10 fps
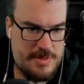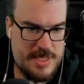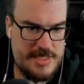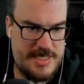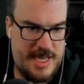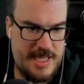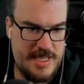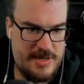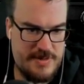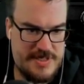Plus
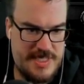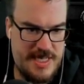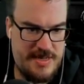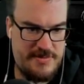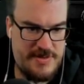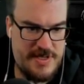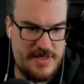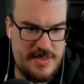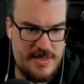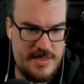healing received
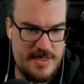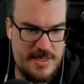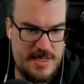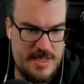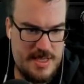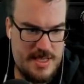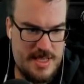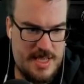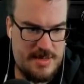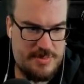
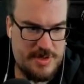and